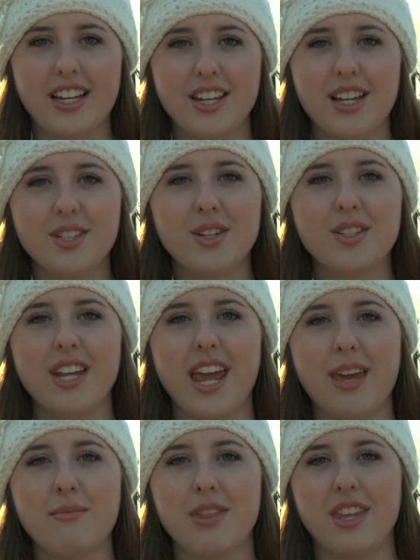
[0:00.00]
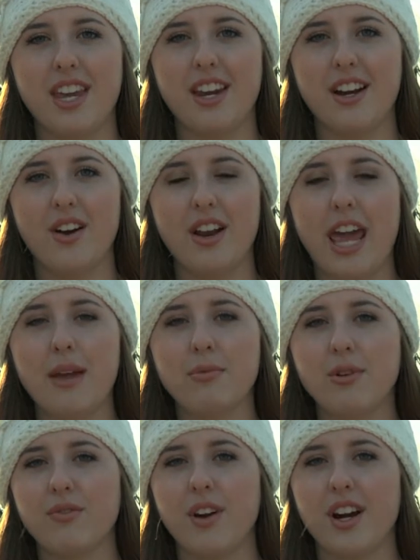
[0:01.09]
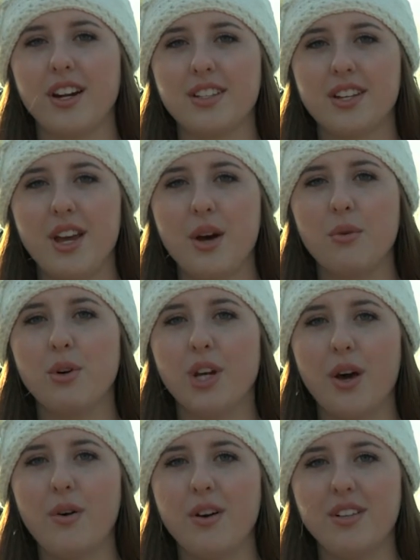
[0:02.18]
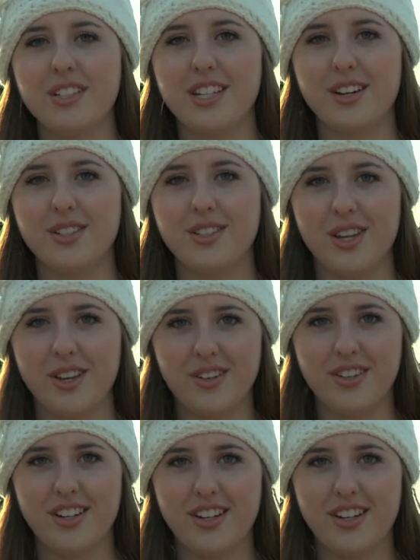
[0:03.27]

at Tuscaloosa Amphitheater on April 1st will go on sale soon.